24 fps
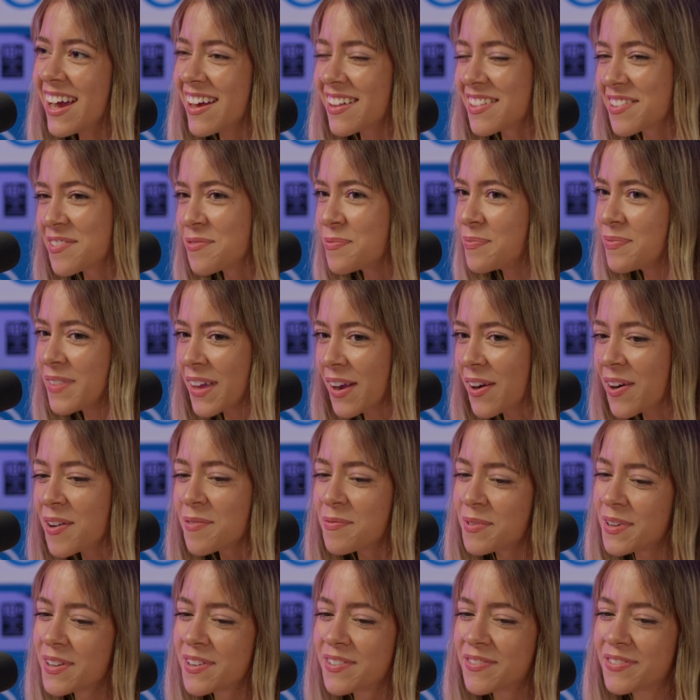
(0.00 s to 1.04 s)
Yeah, they
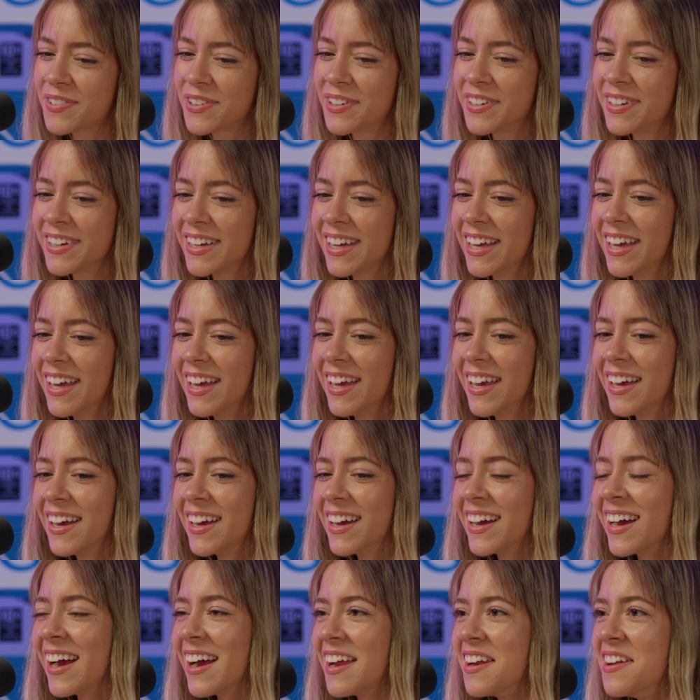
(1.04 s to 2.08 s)
are beautiful.
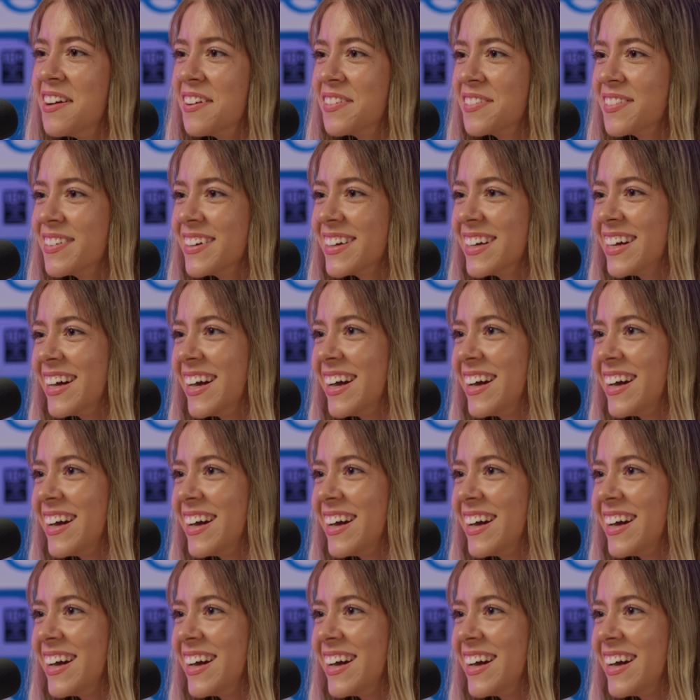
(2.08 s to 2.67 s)
I know